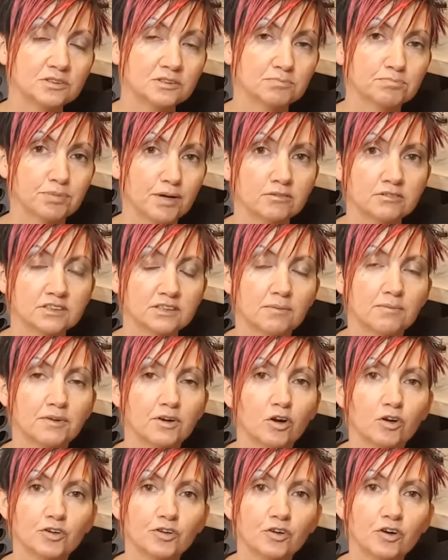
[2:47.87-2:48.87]
broke something
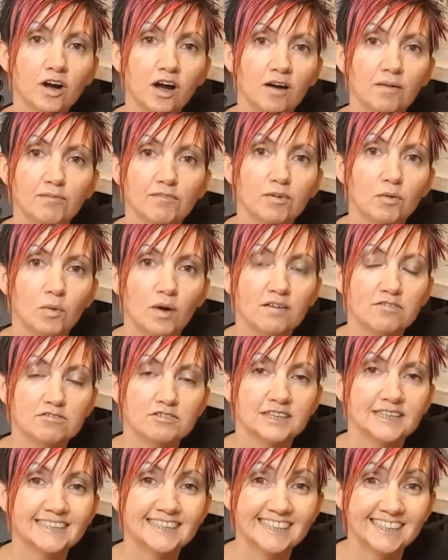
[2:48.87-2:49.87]
on your gun for whatever
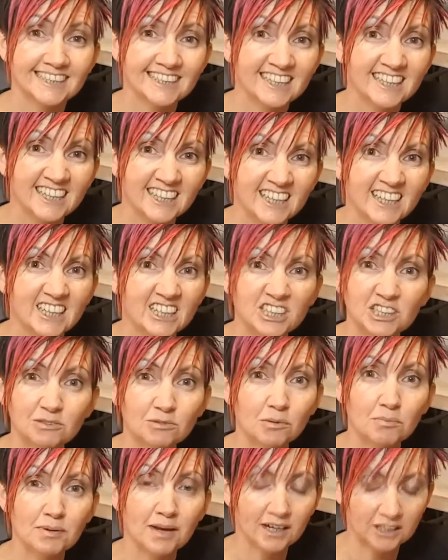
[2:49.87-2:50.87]
reason, you
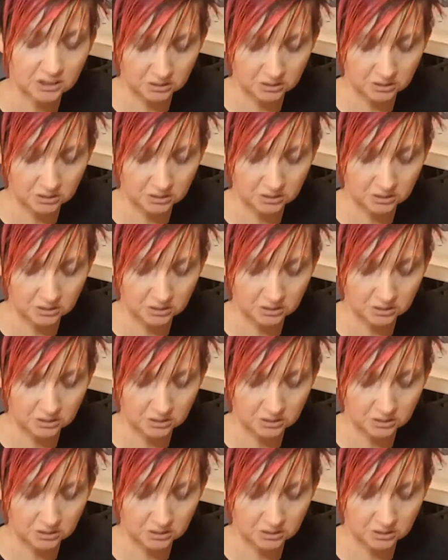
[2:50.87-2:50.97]
won't be able to